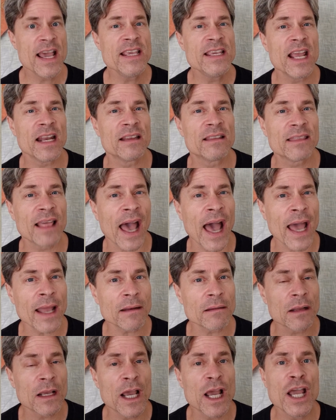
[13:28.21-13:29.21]
Yet
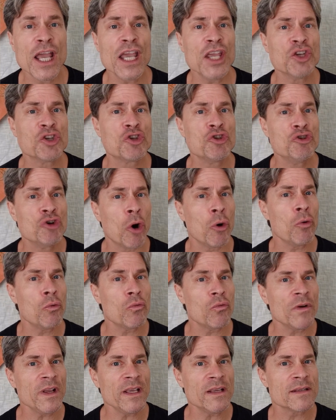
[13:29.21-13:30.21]
that is no
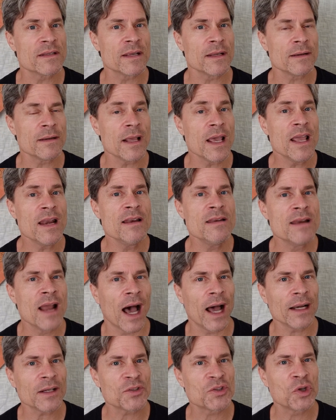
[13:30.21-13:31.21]
reason
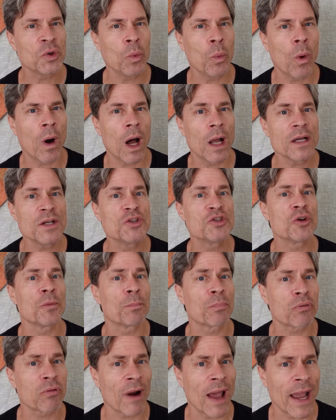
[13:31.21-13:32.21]
not to want to
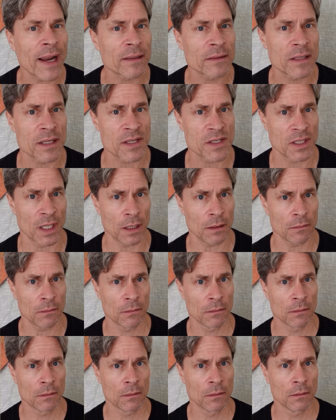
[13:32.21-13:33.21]
practice it
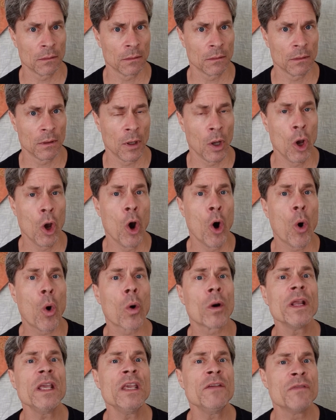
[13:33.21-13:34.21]

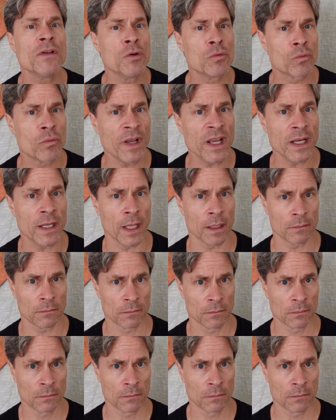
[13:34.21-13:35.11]
or even read it.